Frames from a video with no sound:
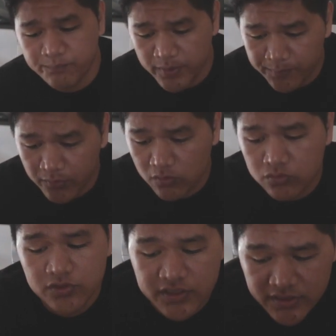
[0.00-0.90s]

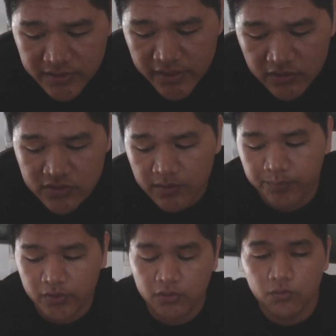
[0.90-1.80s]
people who still
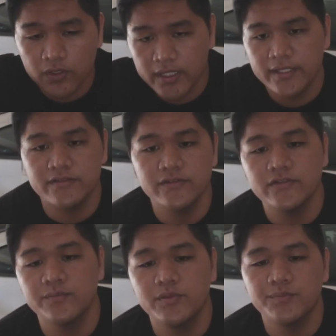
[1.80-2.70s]
support what I
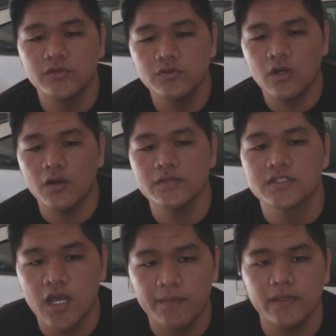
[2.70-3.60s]
do, the people who
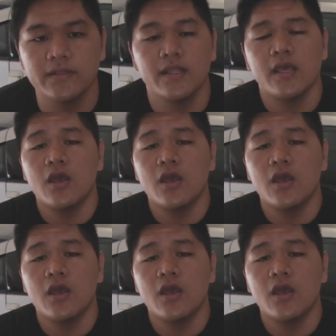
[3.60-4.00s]
always comment,